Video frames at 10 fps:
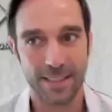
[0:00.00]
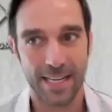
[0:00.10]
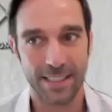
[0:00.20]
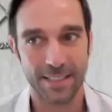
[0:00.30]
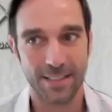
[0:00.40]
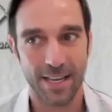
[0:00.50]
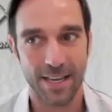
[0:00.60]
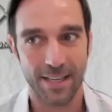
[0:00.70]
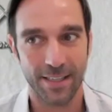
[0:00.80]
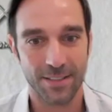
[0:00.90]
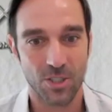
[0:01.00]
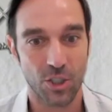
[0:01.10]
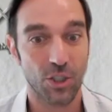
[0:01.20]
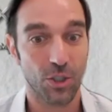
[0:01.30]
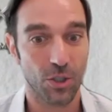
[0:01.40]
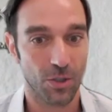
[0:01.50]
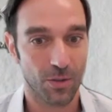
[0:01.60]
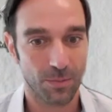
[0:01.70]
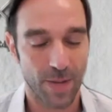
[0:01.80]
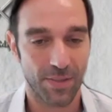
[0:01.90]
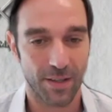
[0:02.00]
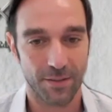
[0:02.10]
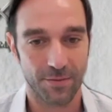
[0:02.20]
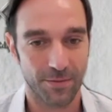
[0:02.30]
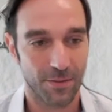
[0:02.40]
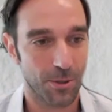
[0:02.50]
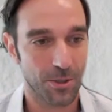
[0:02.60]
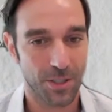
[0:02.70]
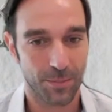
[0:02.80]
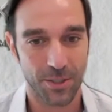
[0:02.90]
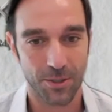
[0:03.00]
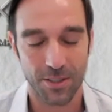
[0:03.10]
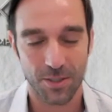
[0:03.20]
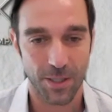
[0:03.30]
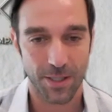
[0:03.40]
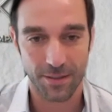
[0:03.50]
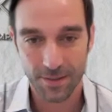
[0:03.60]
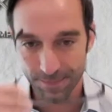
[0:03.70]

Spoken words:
is a secure method of ownership in your experience?